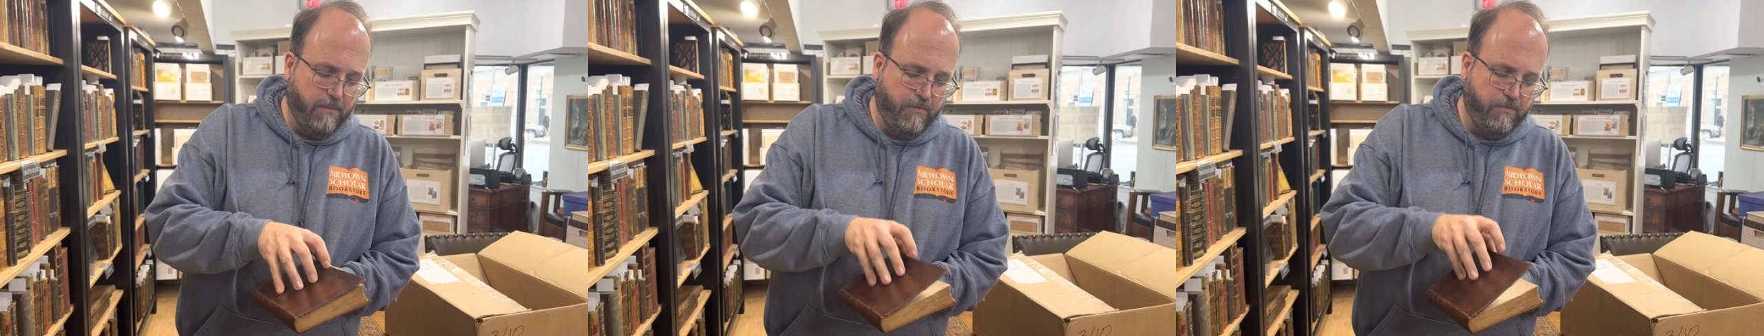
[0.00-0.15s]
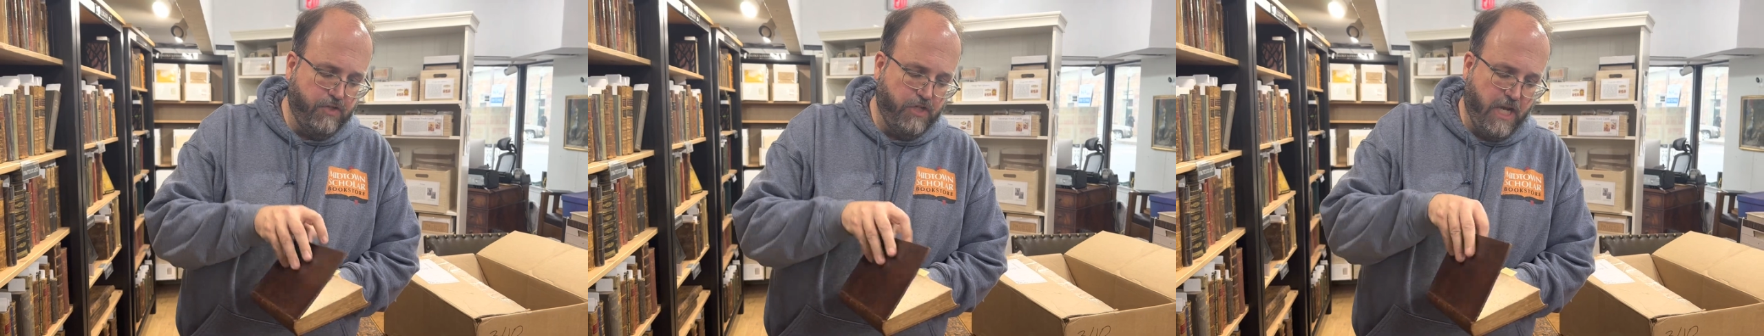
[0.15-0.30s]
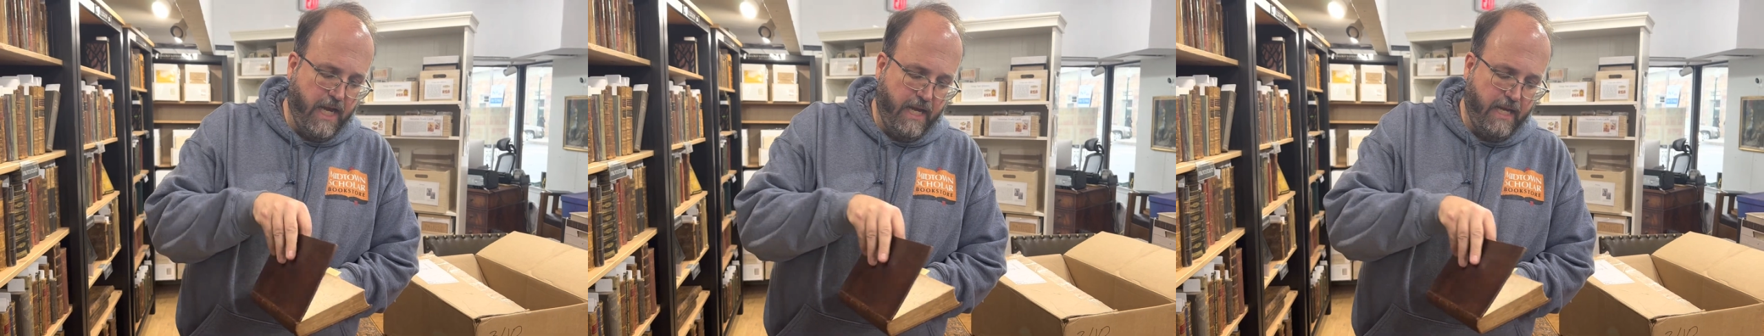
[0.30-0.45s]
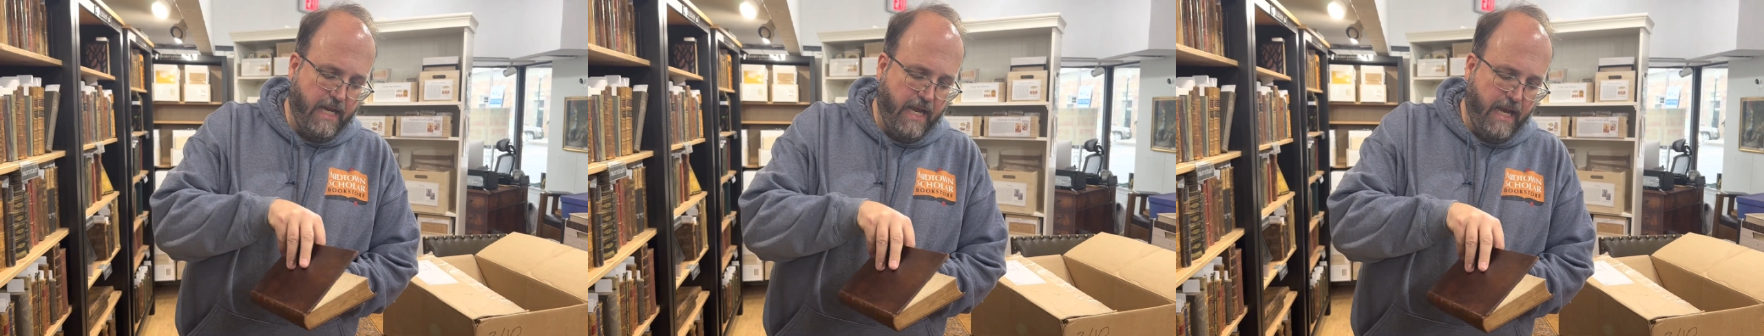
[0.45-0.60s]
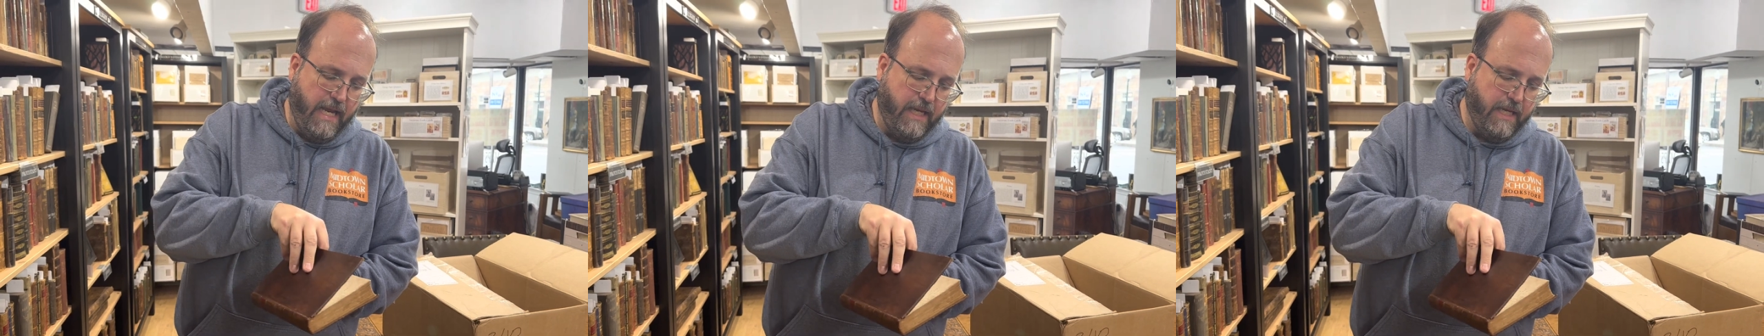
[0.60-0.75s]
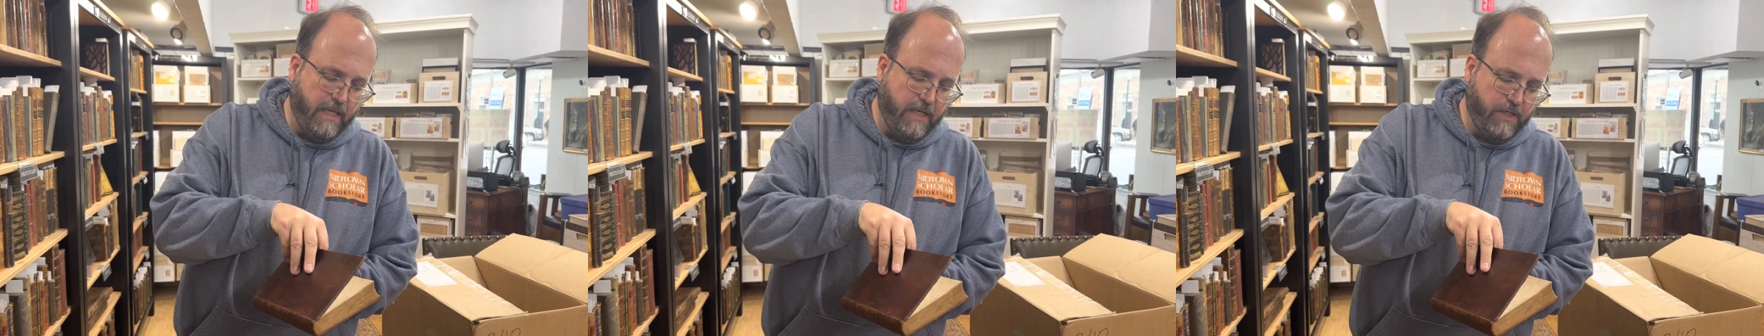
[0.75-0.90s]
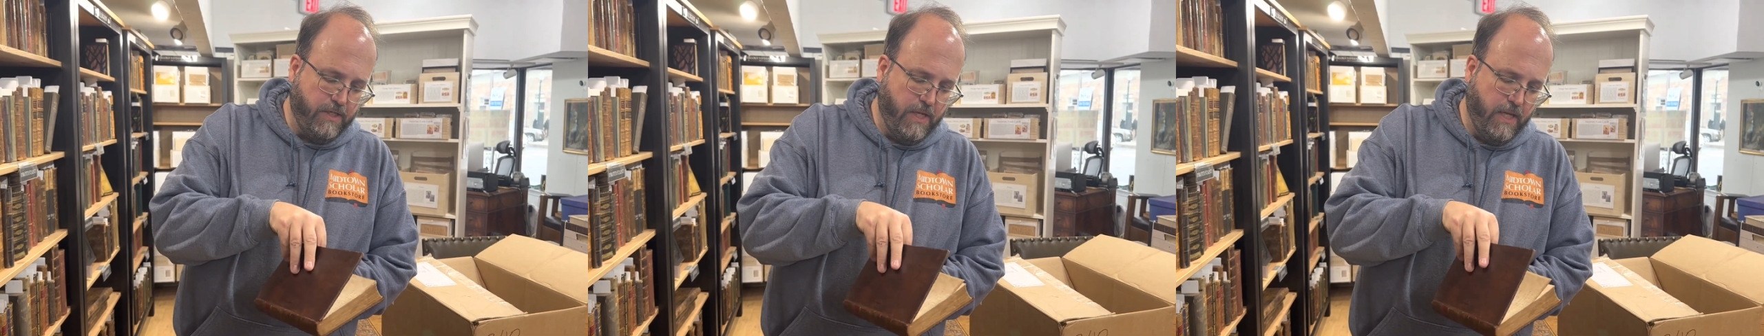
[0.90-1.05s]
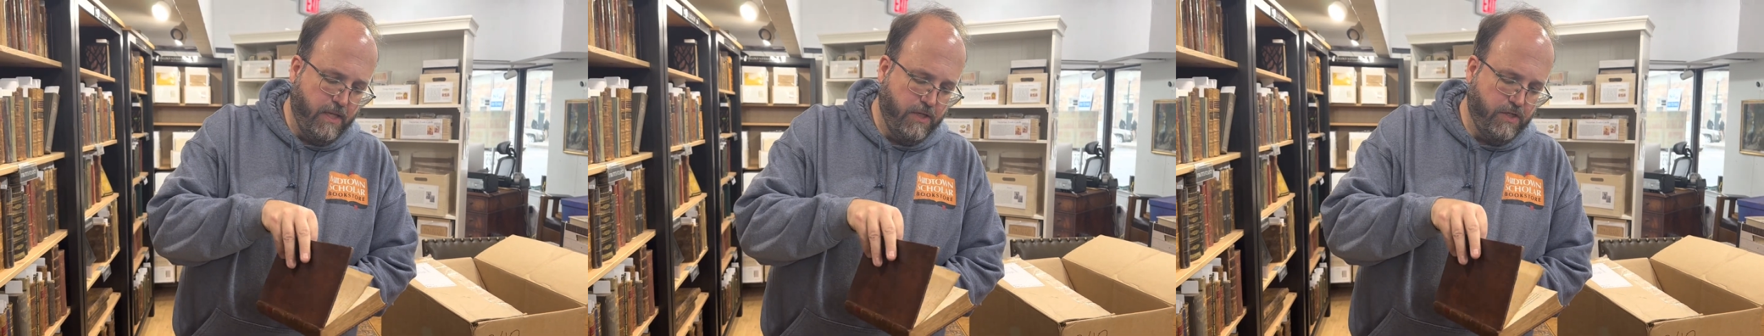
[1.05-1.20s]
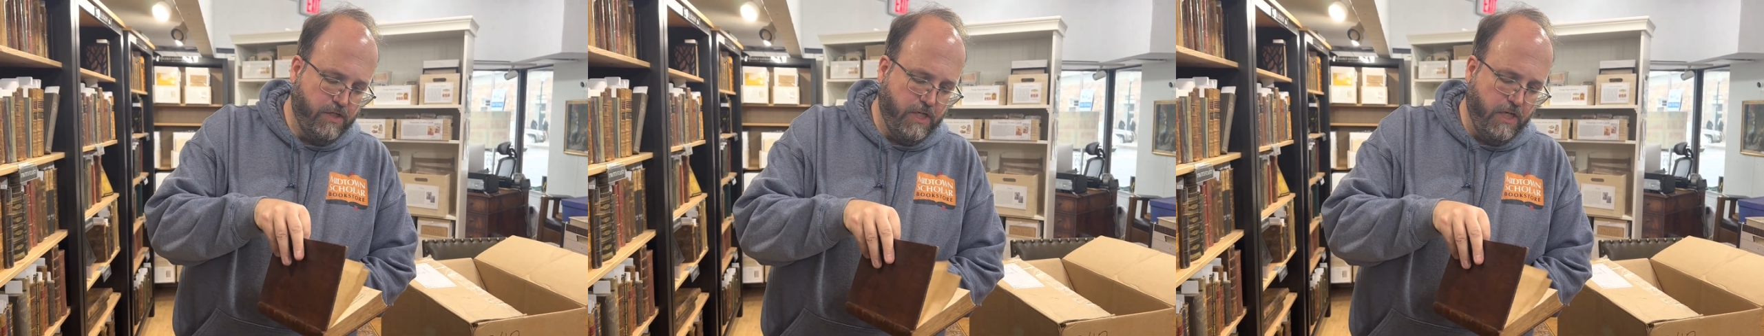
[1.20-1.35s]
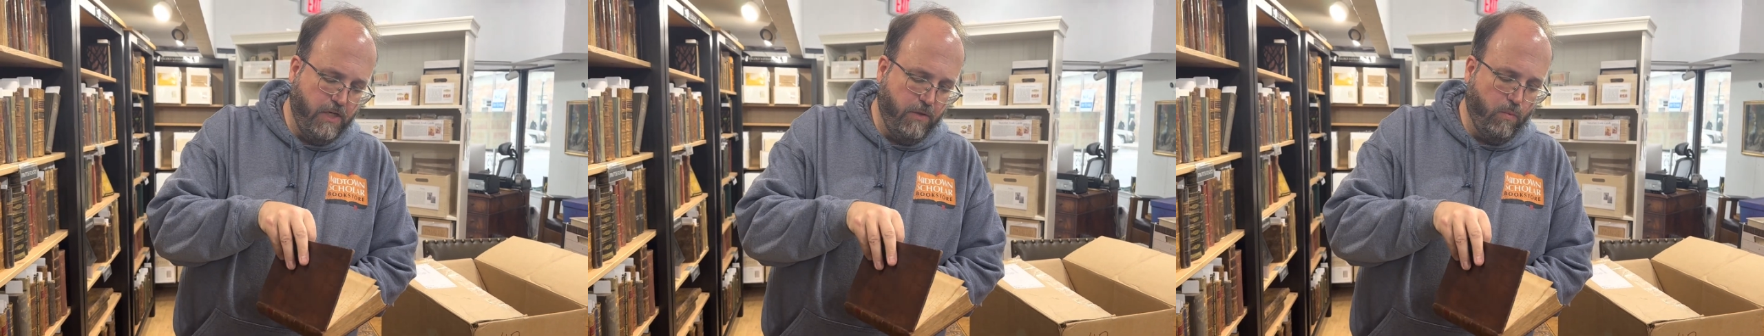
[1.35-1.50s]
of Jane Aiken.
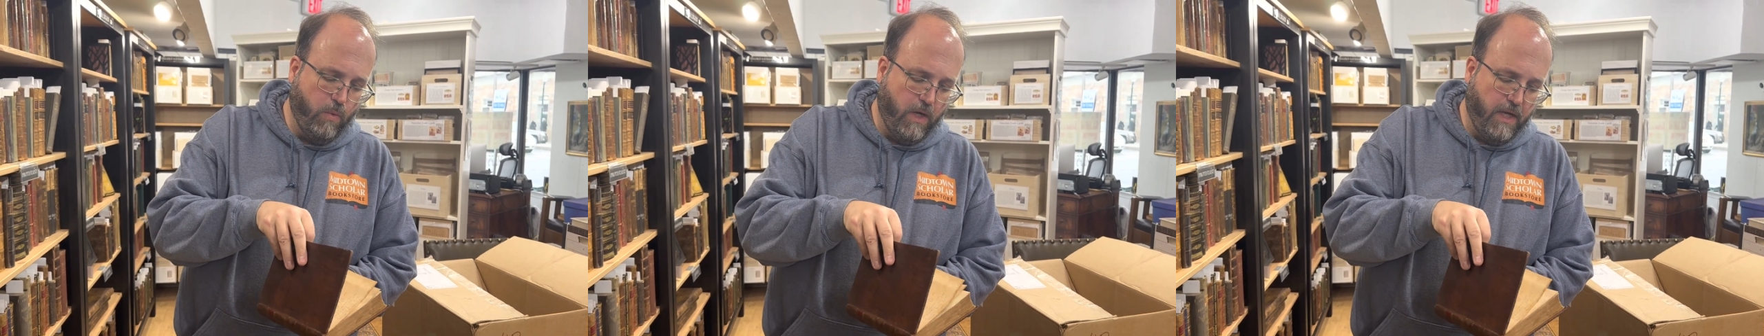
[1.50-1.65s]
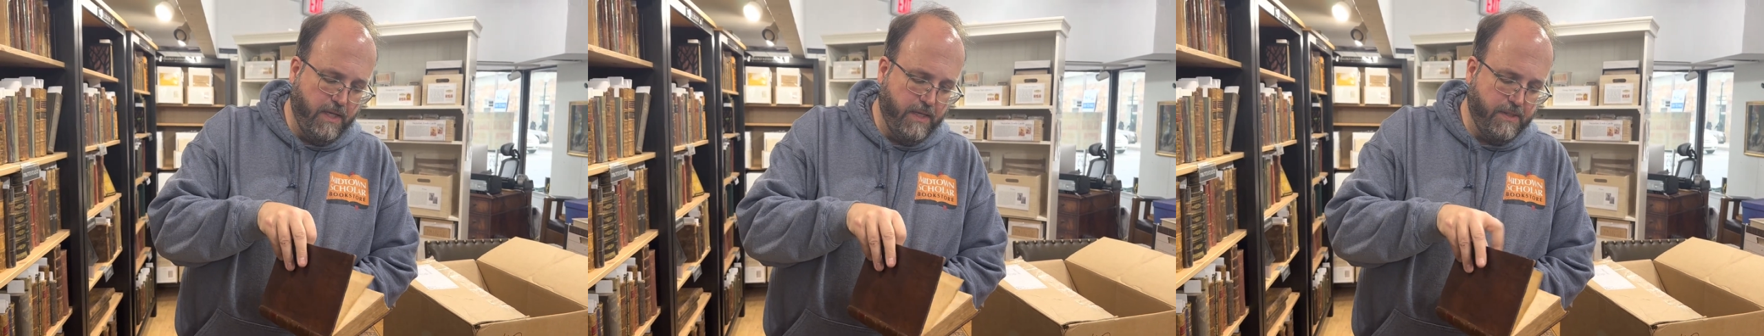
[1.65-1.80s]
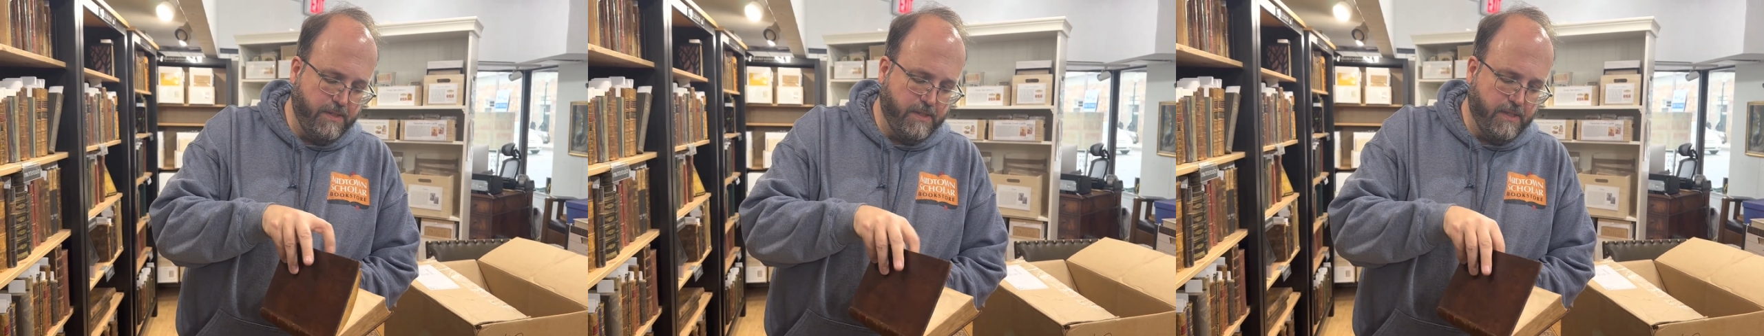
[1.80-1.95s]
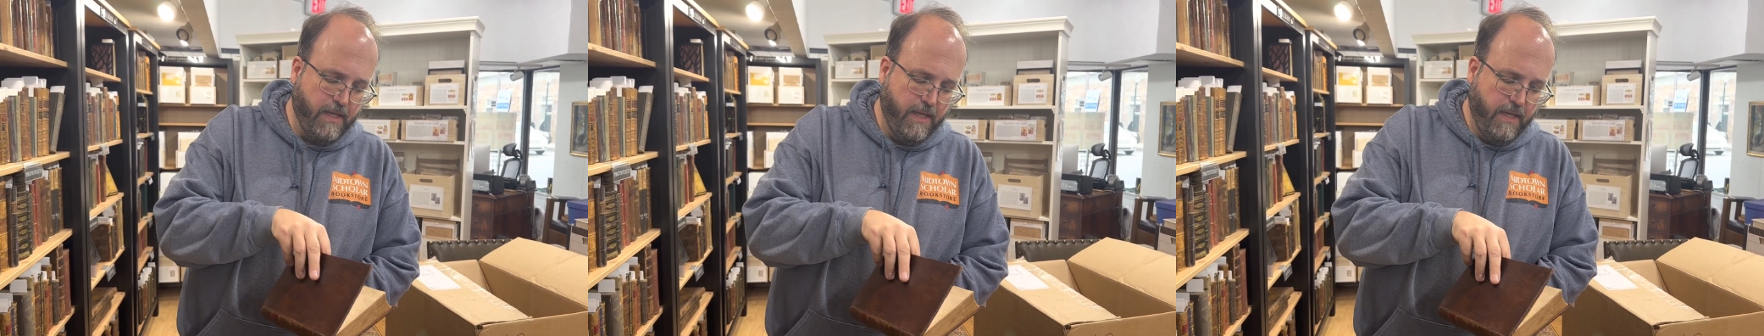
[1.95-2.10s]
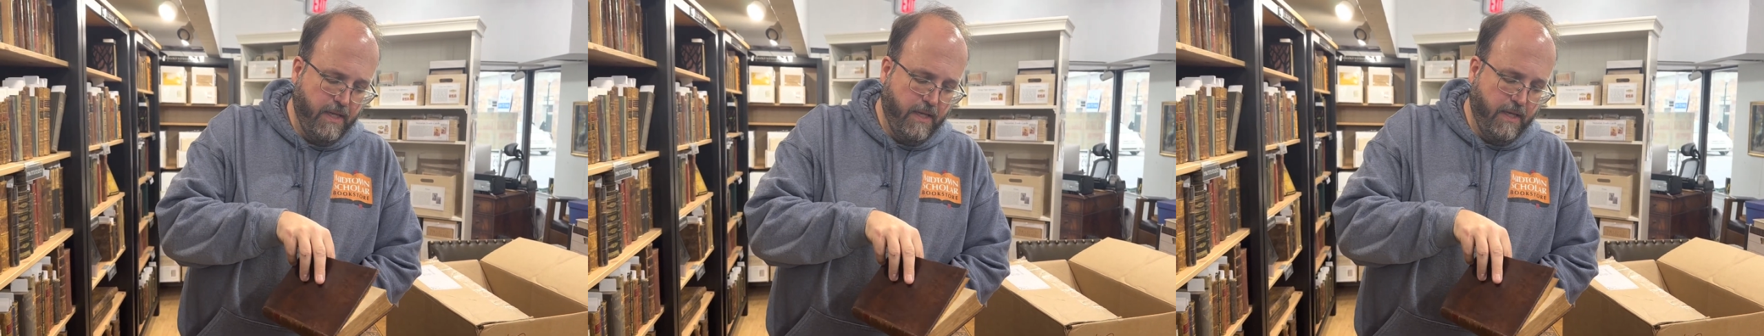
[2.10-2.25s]
She was